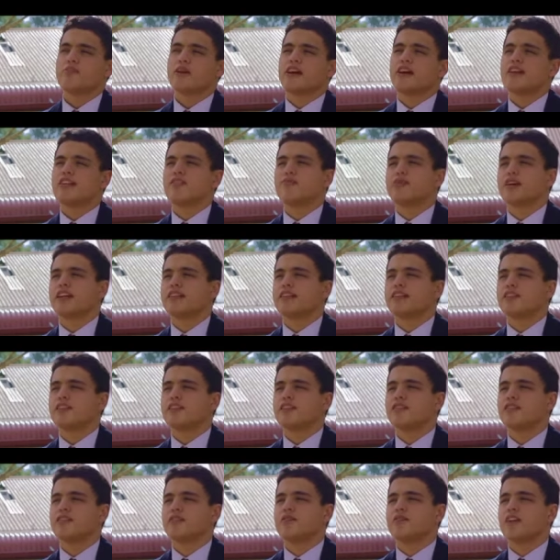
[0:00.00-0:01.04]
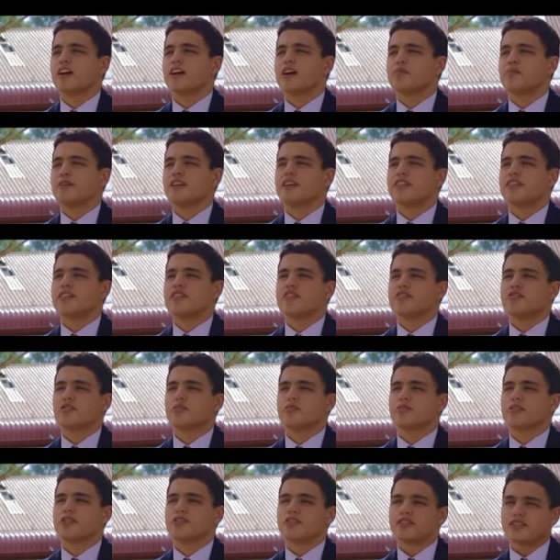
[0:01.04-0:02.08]
part about the learning environment at St John
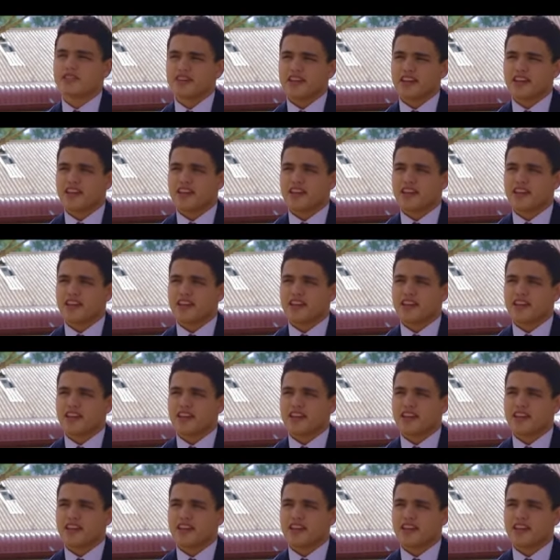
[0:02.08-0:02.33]
Paul II